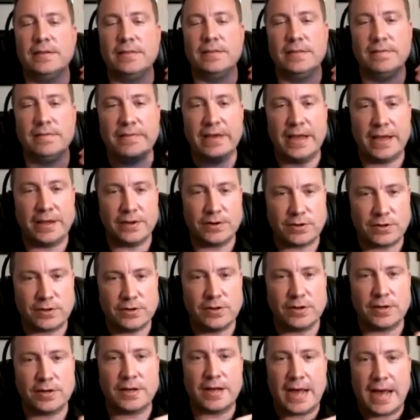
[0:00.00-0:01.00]
the
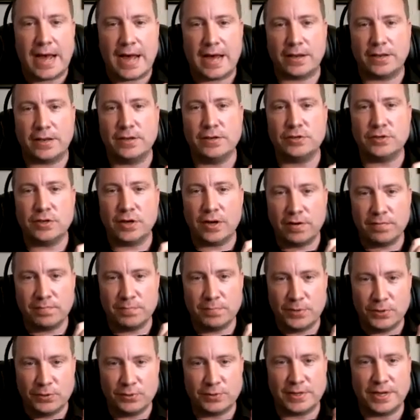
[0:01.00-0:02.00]
VanderCook College of
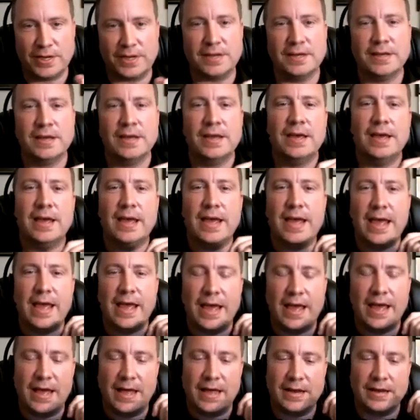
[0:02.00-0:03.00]
Music
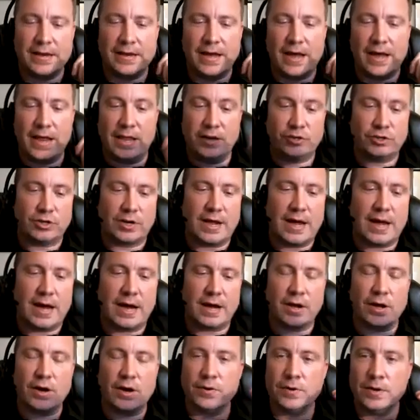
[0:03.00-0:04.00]
and in
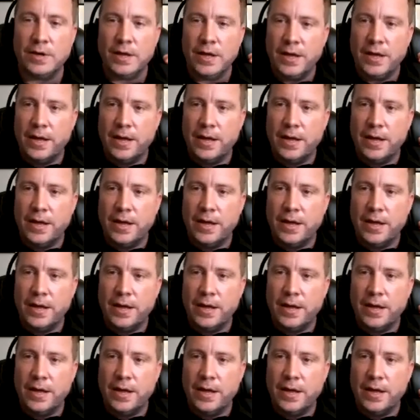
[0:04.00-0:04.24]
Chicago.